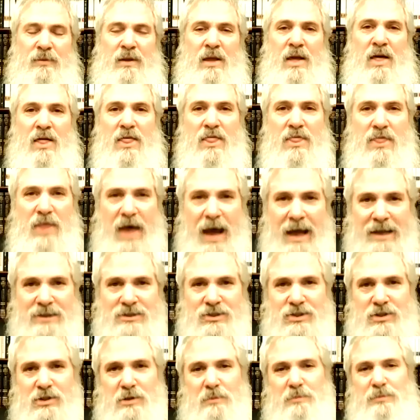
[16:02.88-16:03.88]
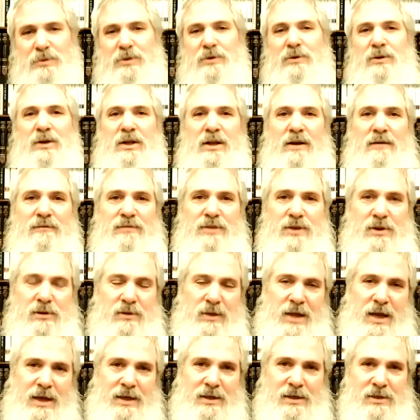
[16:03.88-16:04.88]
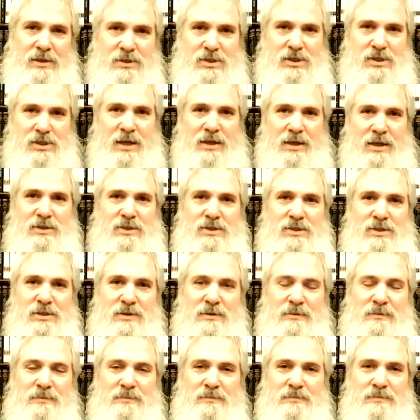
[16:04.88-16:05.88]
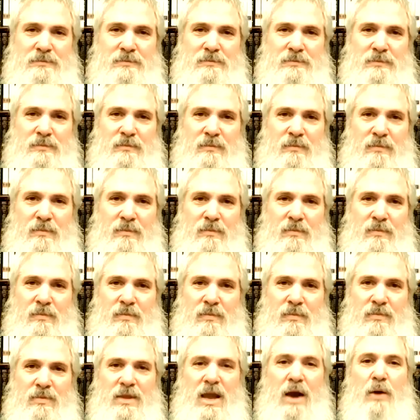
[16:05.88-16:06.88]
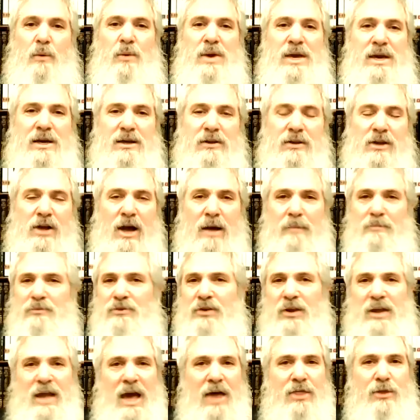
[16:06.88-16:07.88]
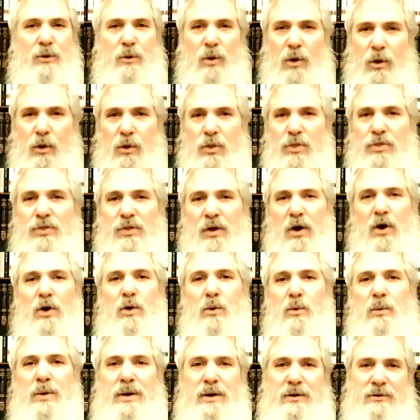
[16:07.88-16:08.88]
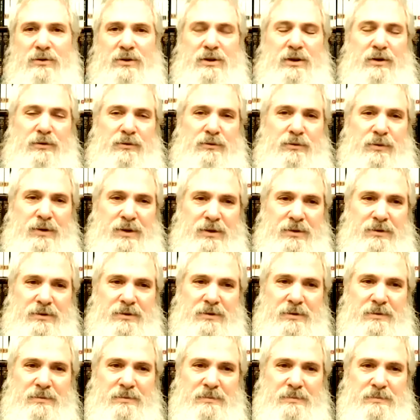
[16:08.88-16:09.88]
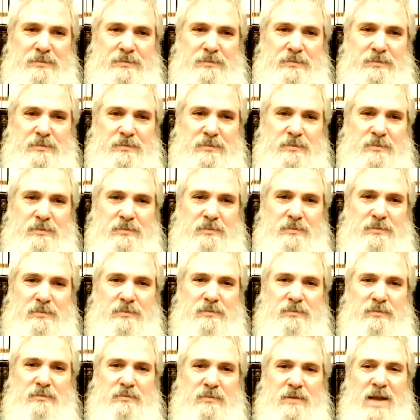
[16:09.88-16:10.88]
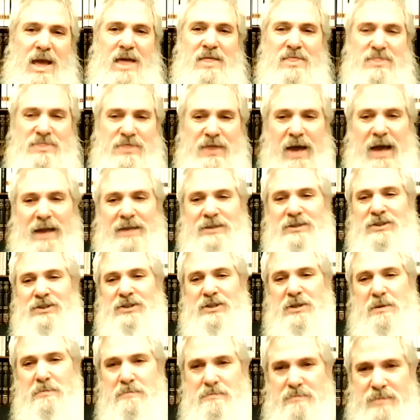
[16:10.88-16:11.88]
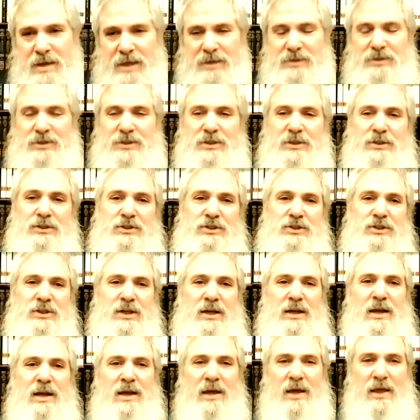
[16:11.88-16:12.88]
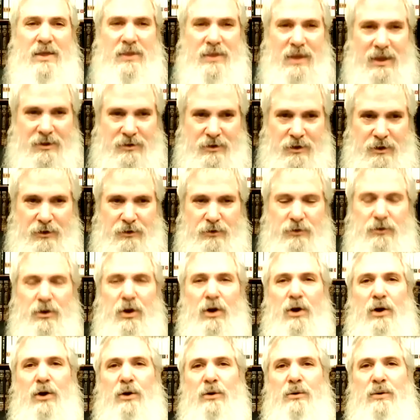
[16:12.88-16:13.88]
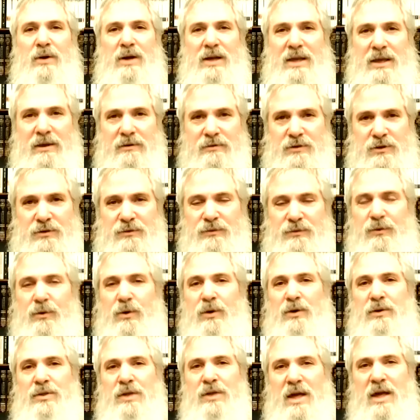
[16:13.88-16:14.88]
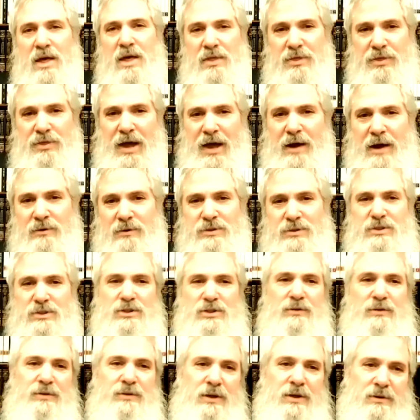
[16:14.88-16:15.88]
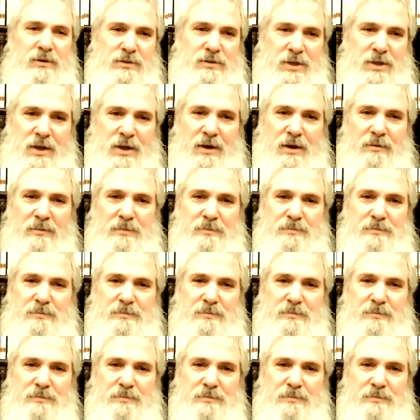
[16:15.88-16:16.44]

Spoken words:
That's the beauty of the United States, that we can come together although we're different. And that's the message that the Torah gives forth thousands of years ago.